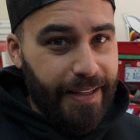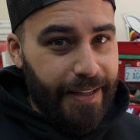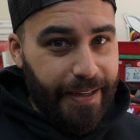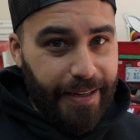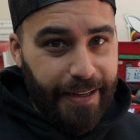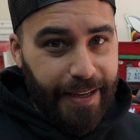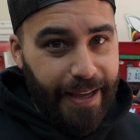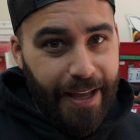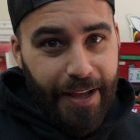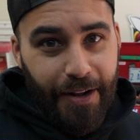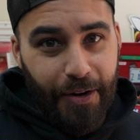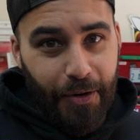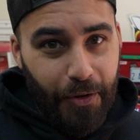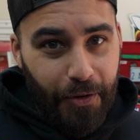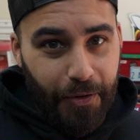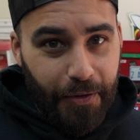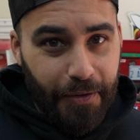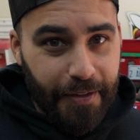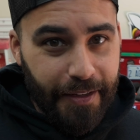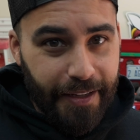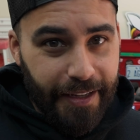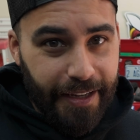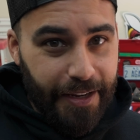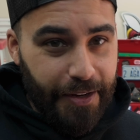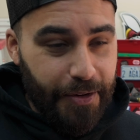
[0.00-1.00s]
like at
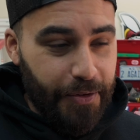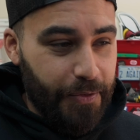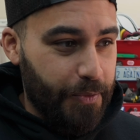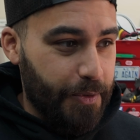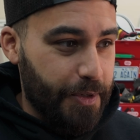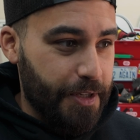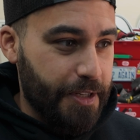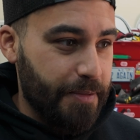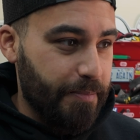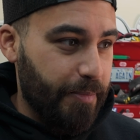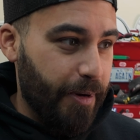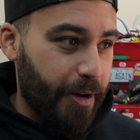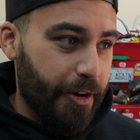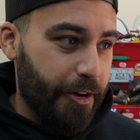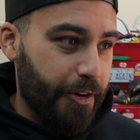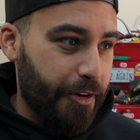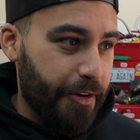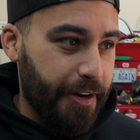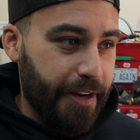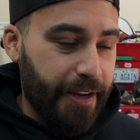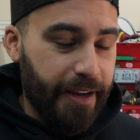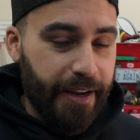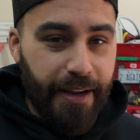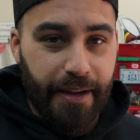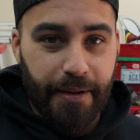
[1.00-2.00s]
all. It was
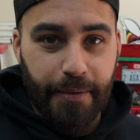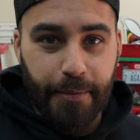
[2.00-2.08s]
sputtering,